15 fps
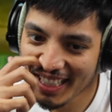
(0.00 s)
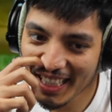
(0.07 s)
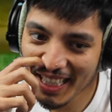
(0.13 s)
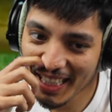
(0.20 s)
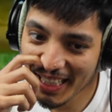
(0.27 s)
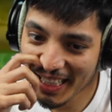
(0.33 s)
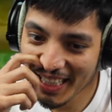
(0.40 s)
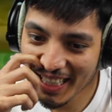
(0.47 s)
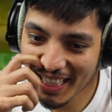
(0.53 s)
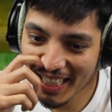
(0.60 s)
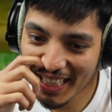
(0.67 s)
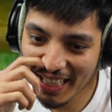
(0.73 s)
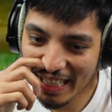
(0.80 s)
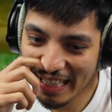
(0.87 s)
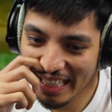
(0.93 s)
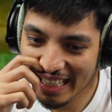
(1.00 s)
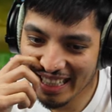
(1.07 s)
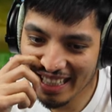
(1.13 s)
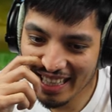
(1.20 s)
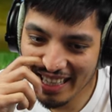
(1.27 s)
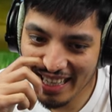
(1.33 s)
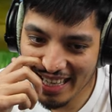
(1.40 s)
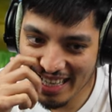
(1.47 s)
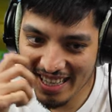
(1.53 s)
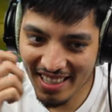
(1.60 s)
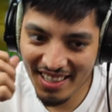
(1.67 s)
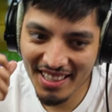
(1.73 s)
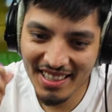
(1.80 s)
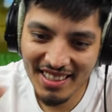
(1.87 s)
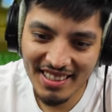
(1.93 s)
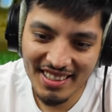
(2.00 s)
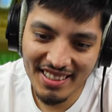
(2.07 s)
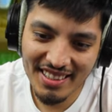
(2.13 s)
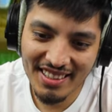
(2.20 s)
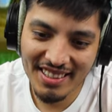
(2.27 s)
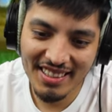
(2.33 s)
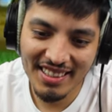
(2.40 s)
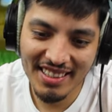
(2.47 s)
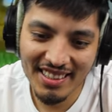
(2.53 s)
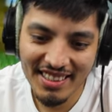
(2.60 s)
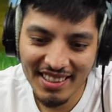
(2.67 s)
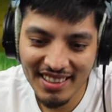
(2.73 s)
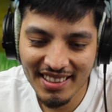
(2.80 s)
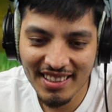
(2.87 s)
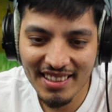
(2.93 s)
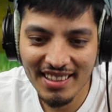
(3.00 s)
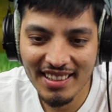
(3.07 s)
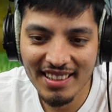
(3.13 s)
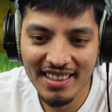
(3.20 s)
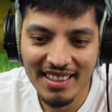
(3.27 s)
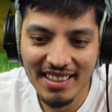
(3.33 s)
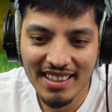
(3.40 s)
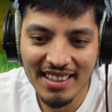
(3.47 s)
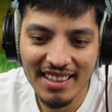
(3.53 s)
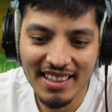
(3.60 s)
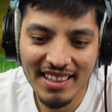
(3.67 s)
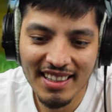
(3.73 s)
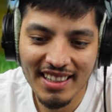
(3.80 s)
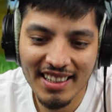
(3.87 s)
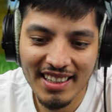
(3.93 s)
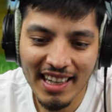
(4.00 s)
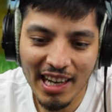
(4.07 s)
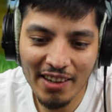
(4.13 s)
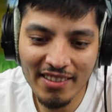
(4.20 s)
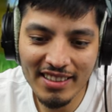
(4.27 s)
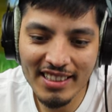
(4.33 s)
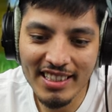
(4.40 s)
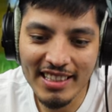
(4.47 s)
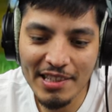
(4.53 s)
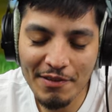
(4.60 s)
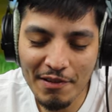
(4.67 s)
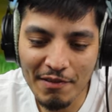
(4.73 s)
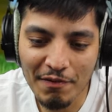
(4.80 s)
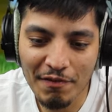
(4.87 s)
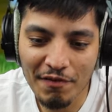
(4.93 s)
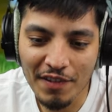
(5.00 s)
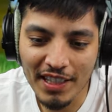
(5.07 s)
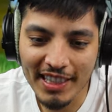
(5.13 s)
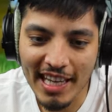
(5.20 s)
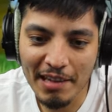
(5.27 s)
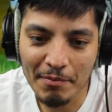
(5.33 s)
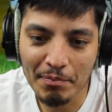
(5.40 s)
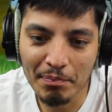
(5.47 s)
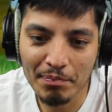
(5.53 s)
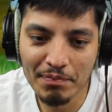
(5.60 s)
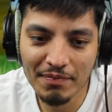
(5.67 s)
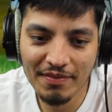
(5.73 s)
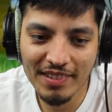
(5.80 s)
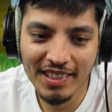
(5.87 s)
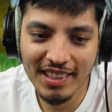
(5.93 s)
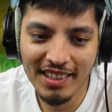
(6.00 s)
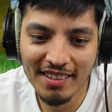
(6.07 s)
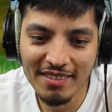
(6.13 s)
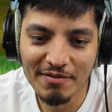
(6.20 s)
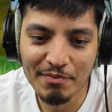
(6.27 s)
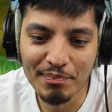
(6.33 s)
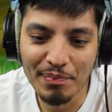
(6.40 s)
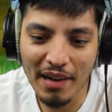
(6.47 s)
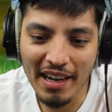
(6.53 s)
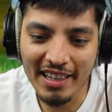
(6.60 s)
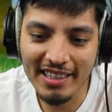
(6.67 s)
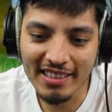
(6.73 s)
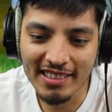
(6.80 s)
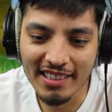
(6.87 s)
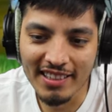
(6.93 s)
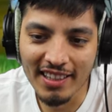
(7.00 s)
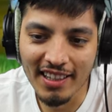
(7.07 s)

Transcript: that happen? How did it even fit that body in